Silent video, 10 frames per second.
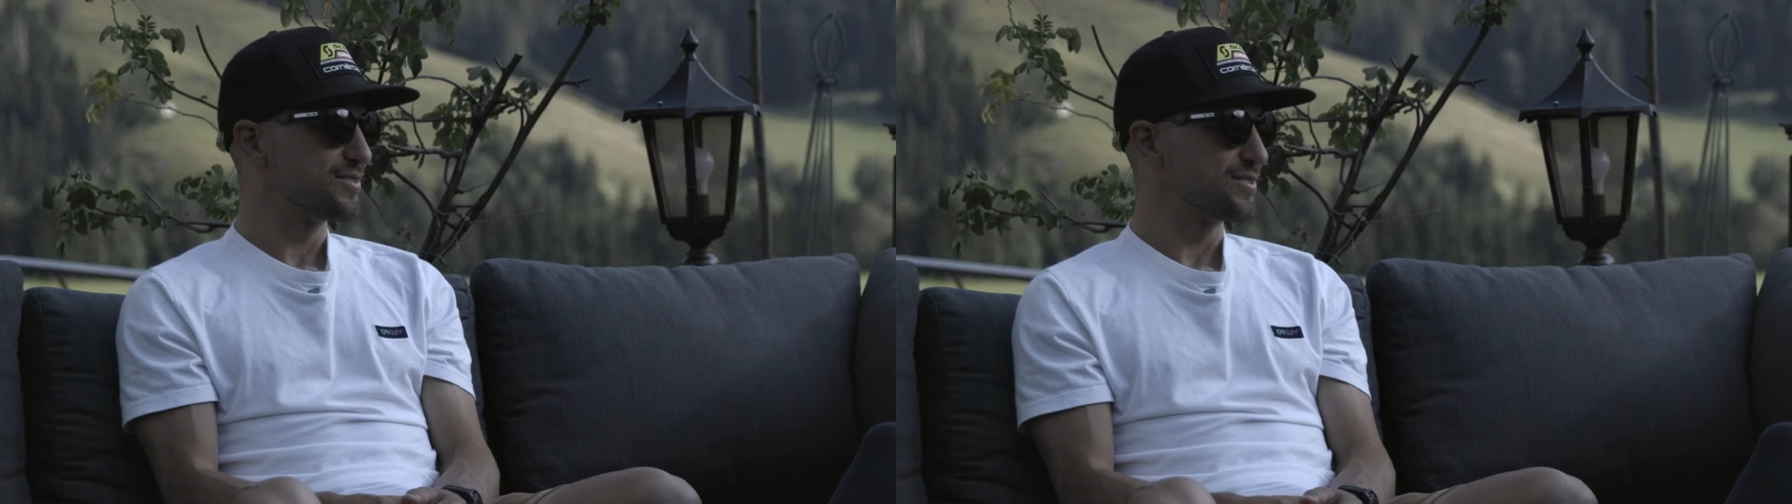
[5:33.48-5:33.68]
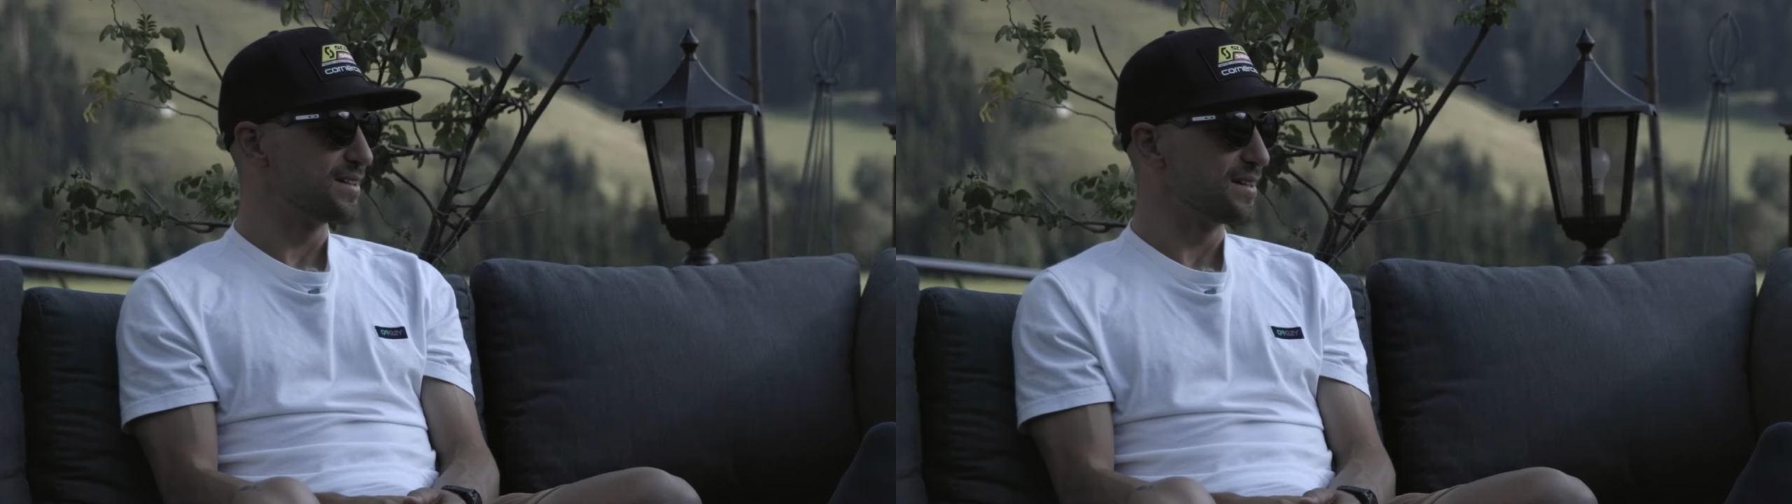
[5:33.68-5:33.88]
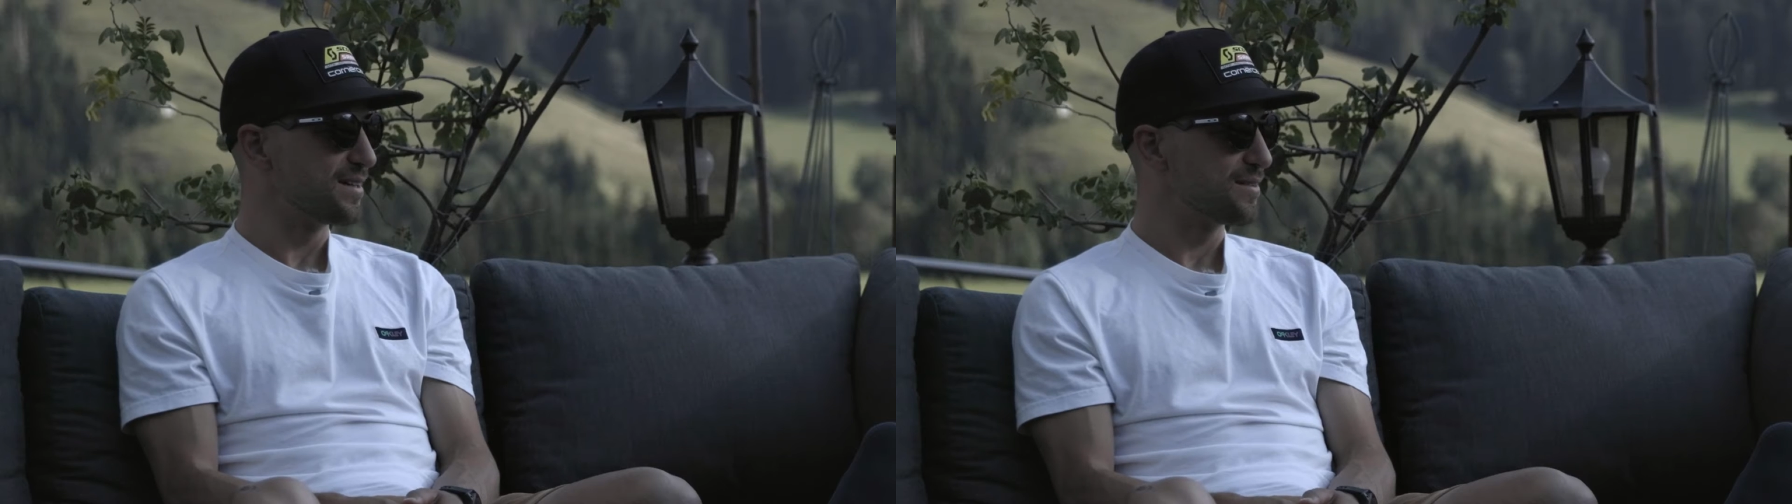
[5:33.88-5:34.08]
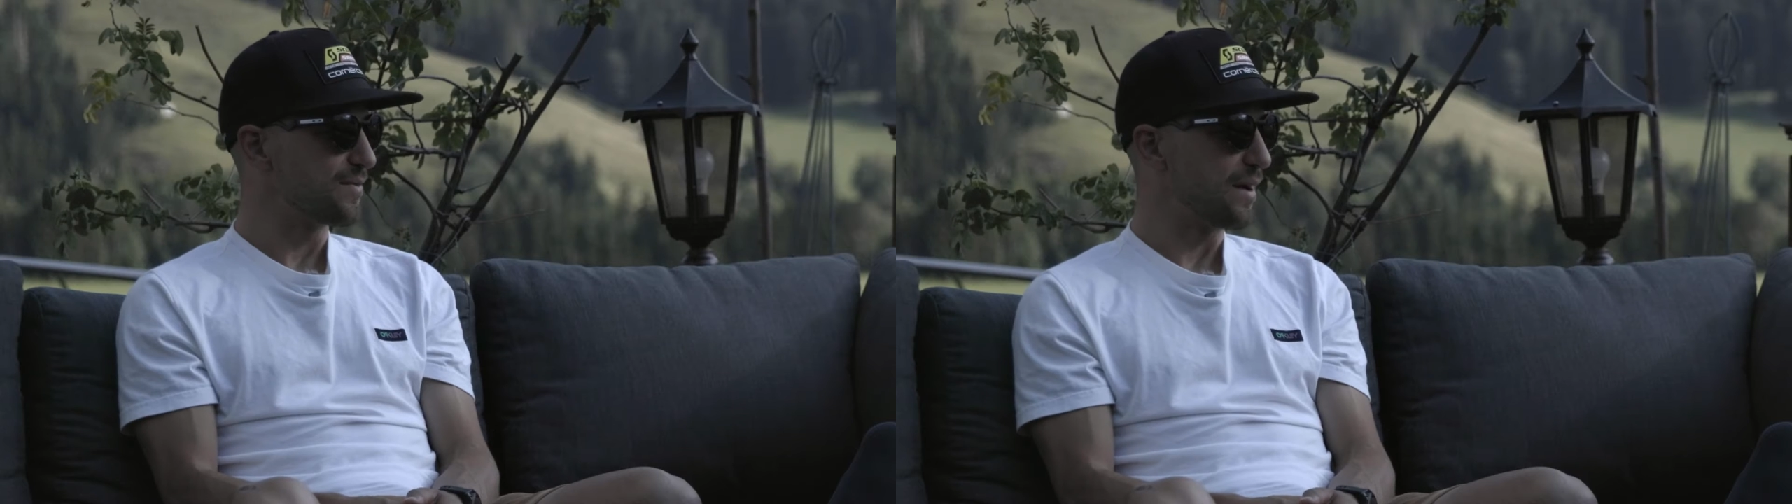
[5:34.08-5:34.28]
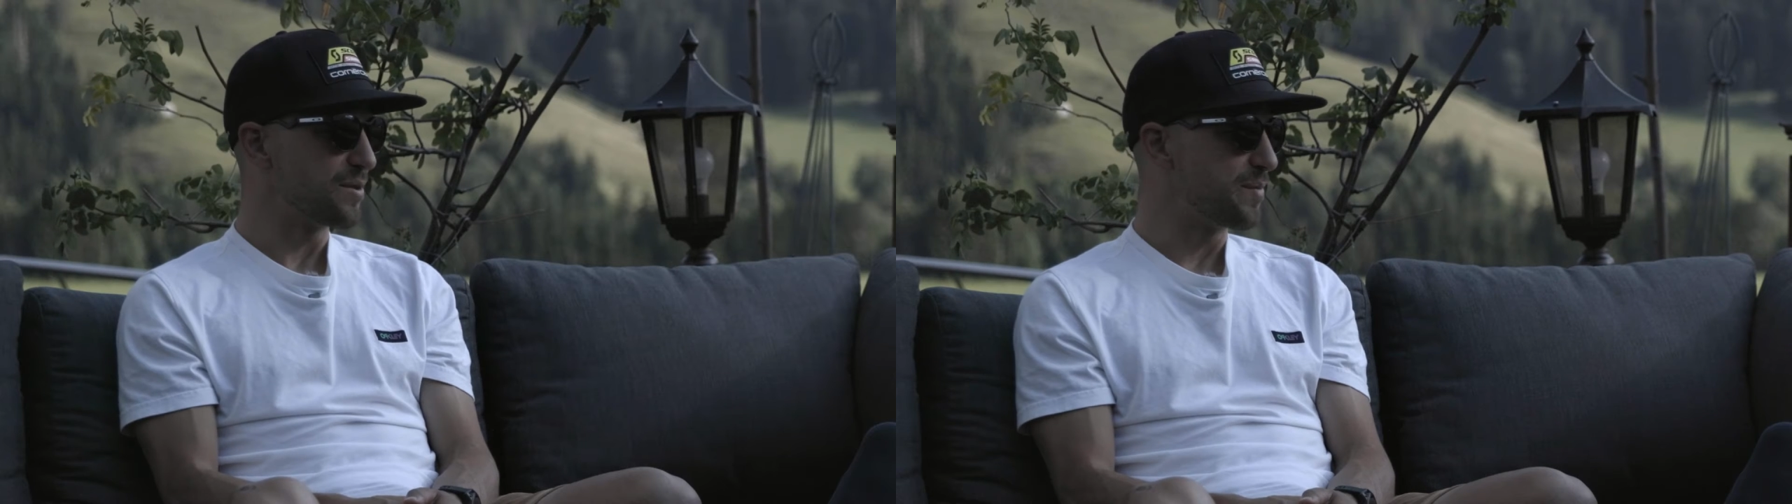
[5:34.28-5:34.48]
the
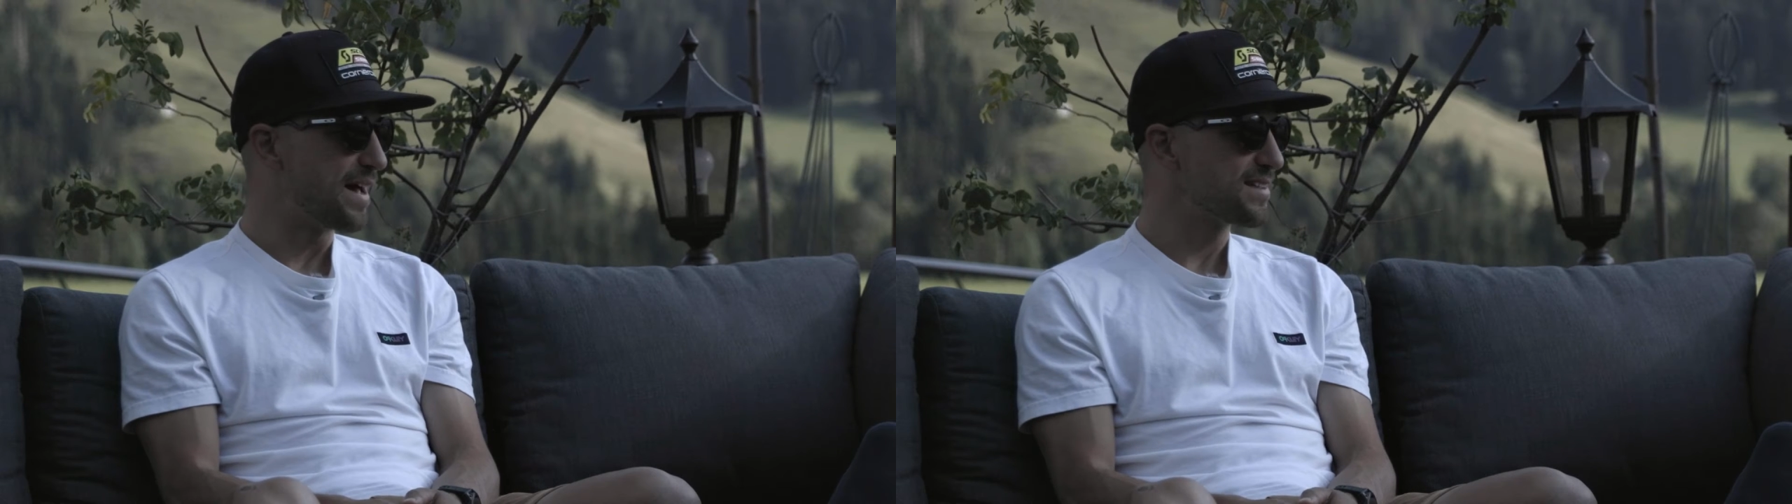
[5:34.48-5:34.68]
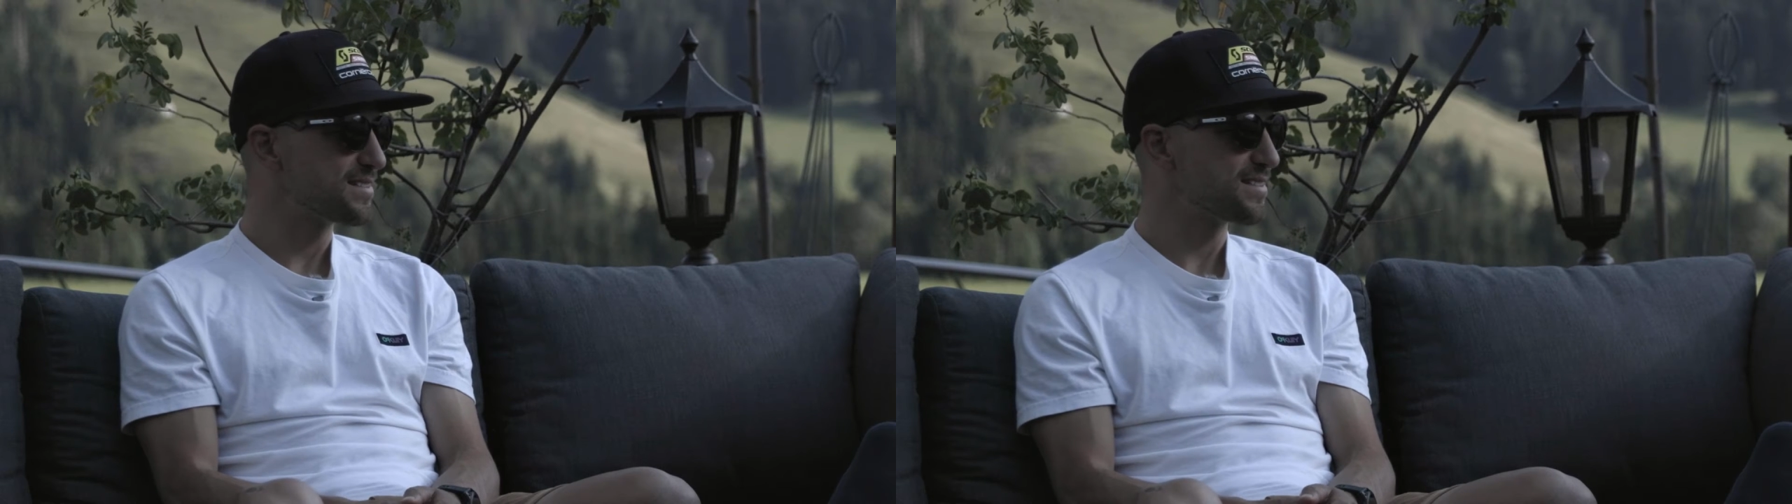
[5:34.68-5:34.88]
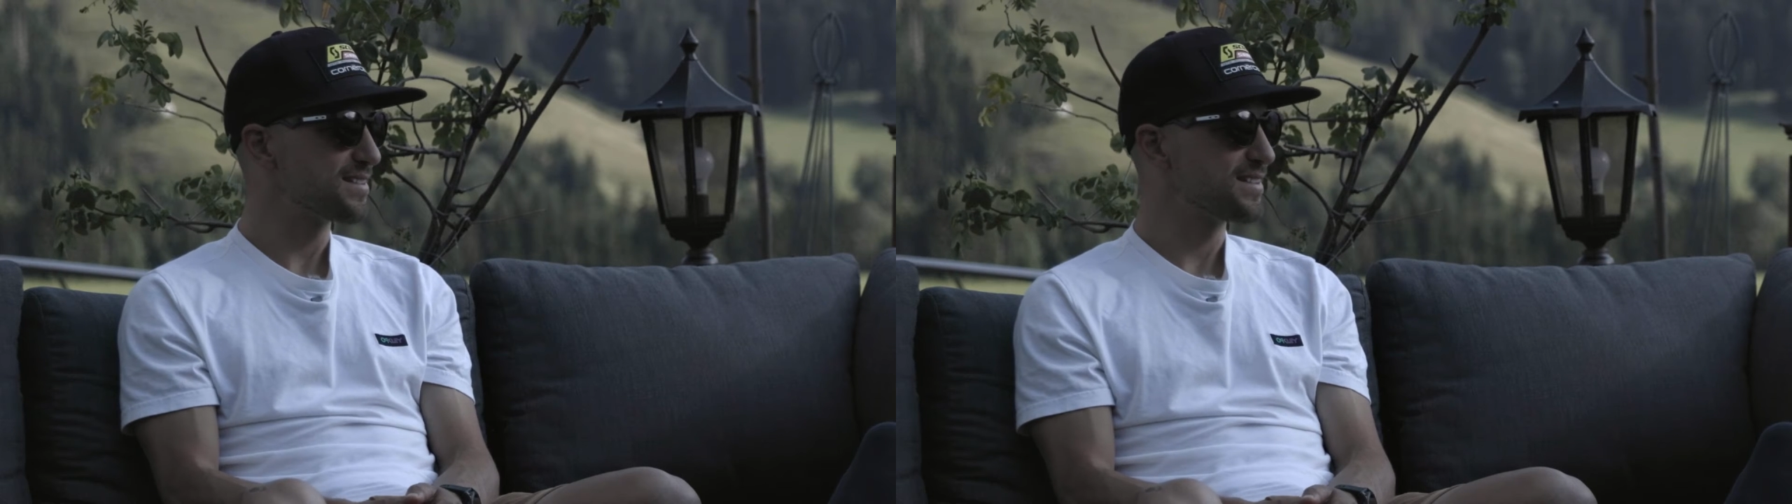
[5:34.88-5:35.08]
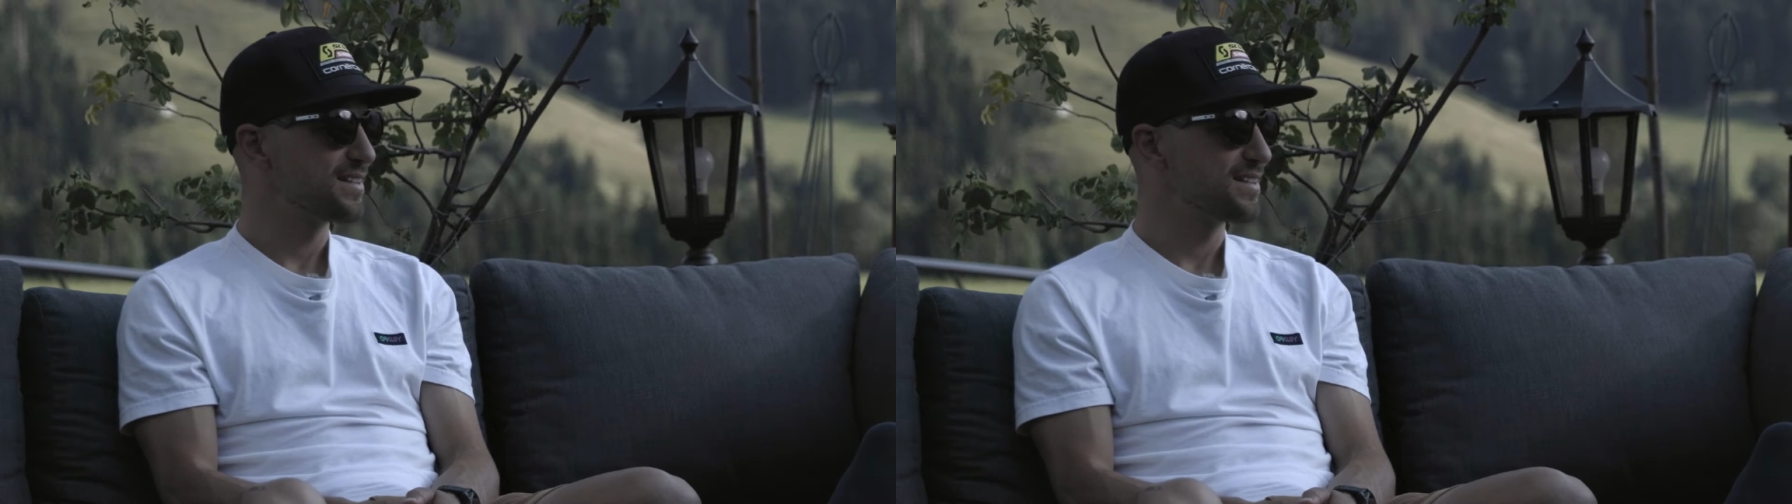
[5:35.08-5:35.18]
very best.